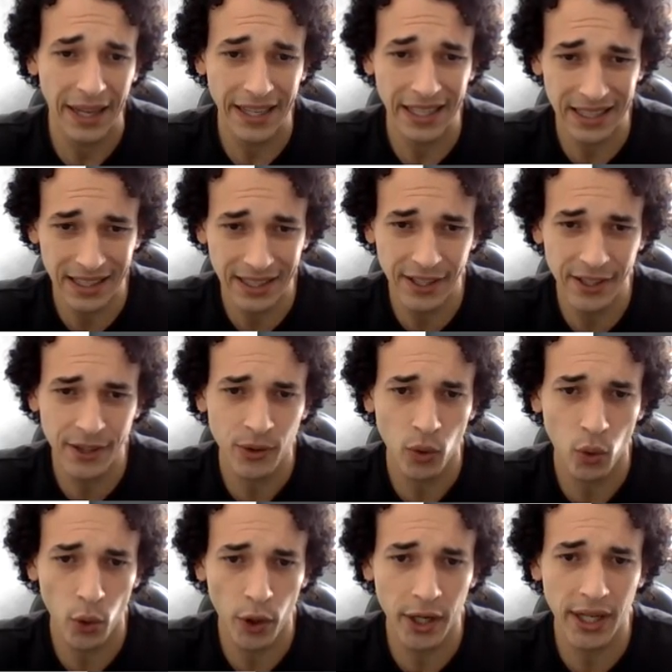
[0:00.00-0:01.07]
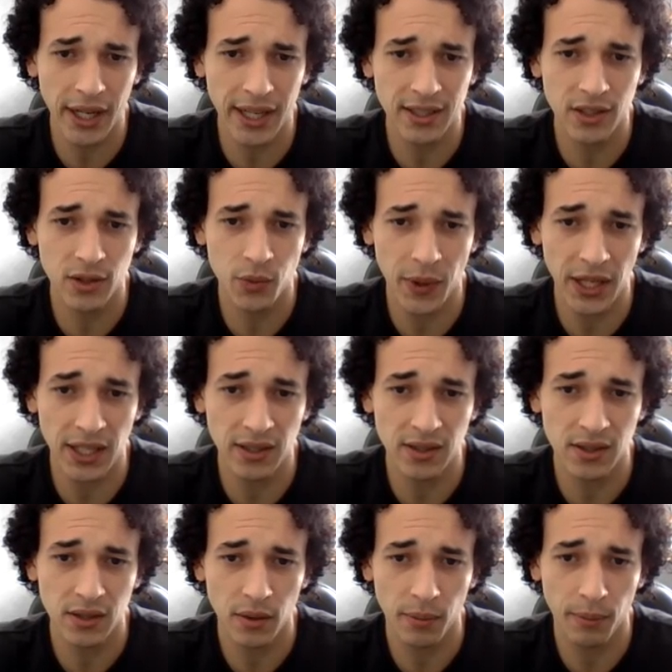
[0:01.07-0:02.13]
A clear, organized
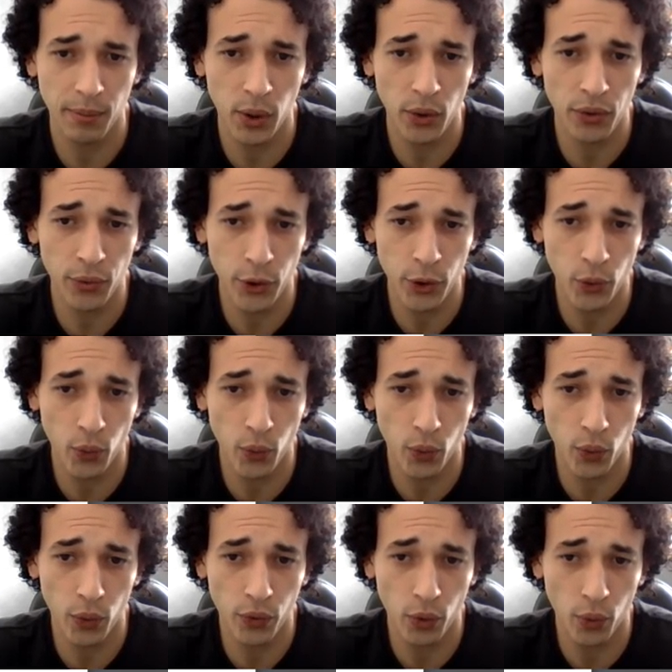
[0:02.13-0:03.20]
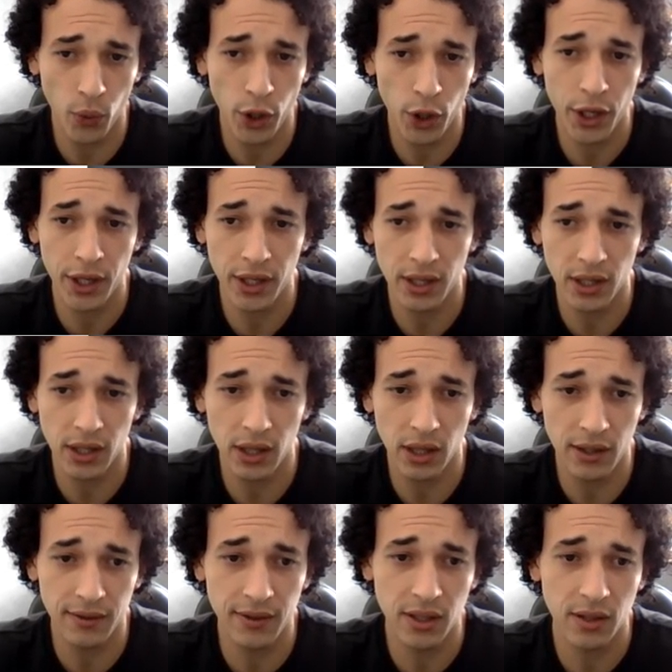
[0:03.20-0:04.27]
space, both for work and
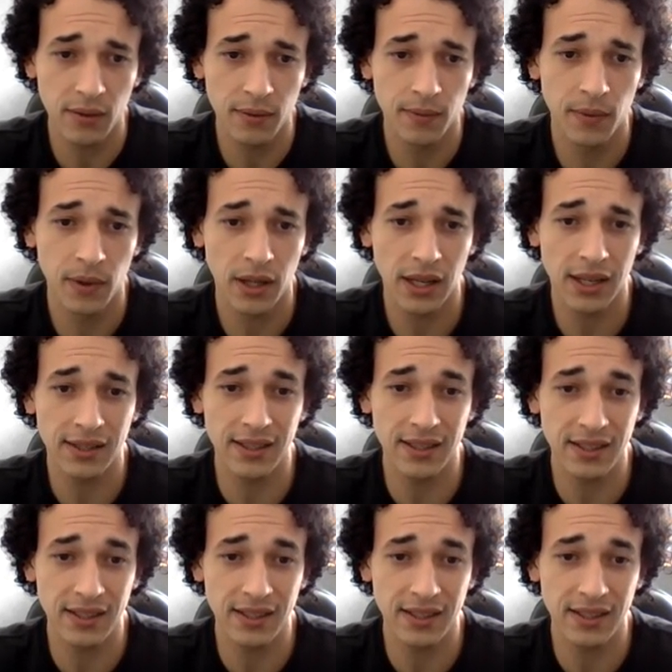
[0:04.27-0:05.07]
living, is